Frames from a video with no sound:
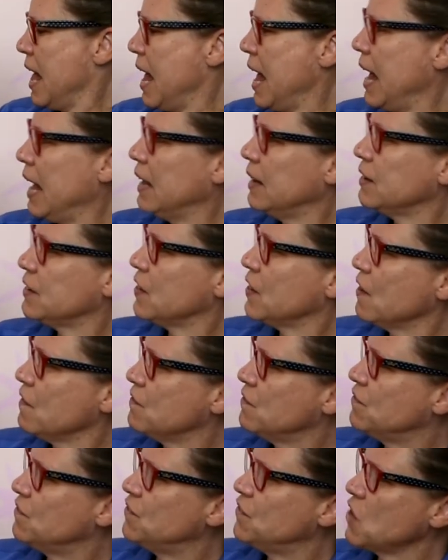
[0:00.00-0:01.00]
And the
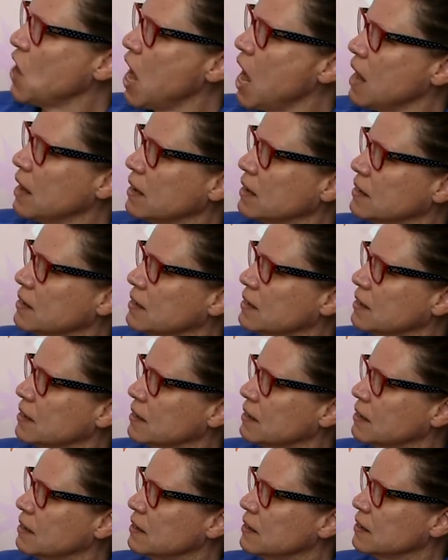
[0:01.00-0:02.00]

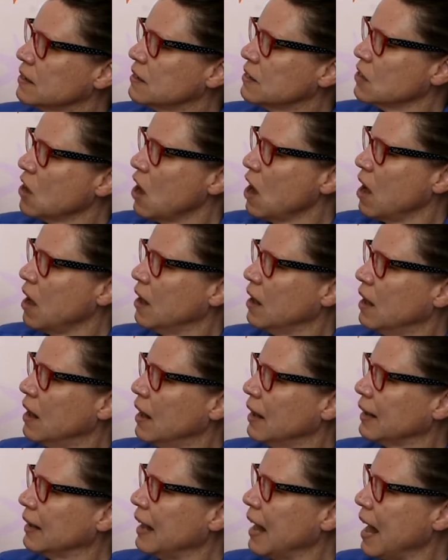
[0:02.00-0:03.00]
fox saw
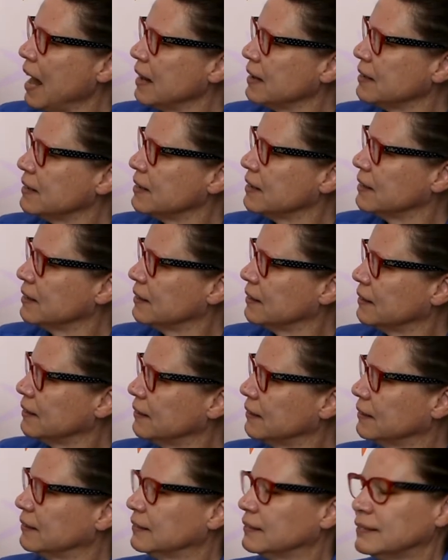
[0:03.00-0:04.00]
a cat.
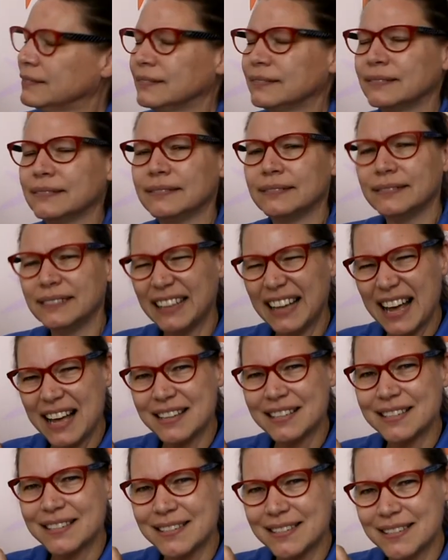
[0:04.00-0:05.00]

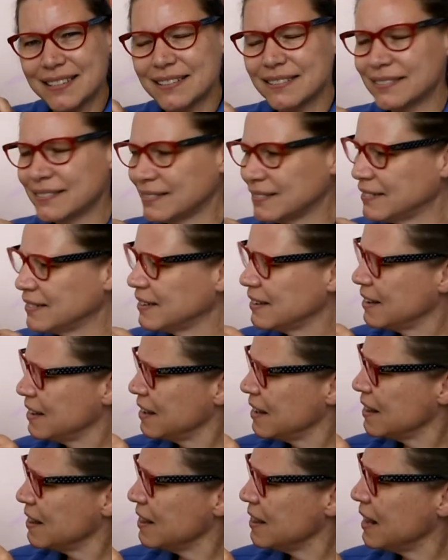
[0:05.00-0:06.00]
Yes,
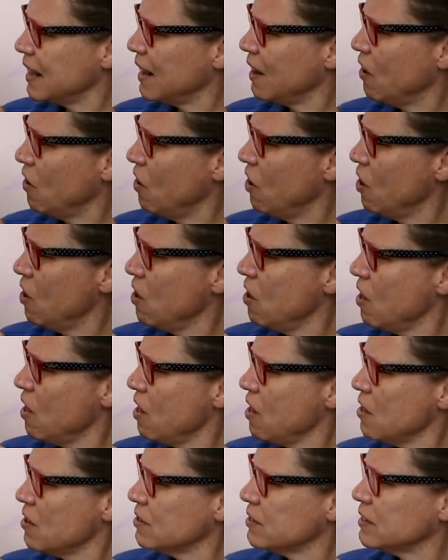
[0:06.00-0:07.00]
they
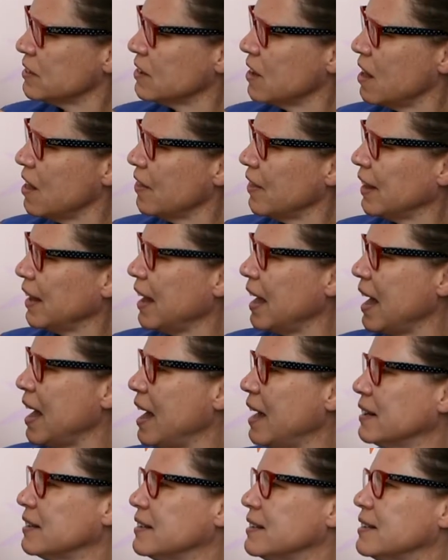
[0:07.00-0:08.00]
all saw the
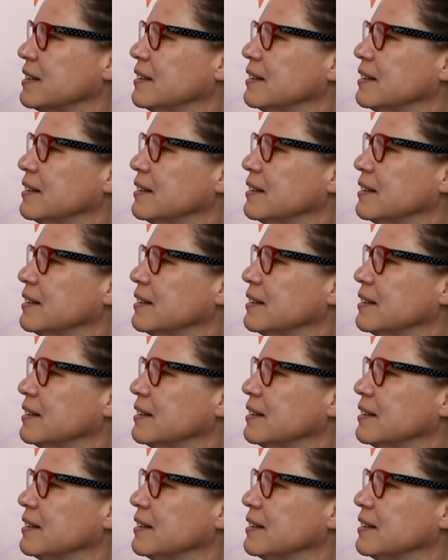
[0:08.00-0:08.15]
cat.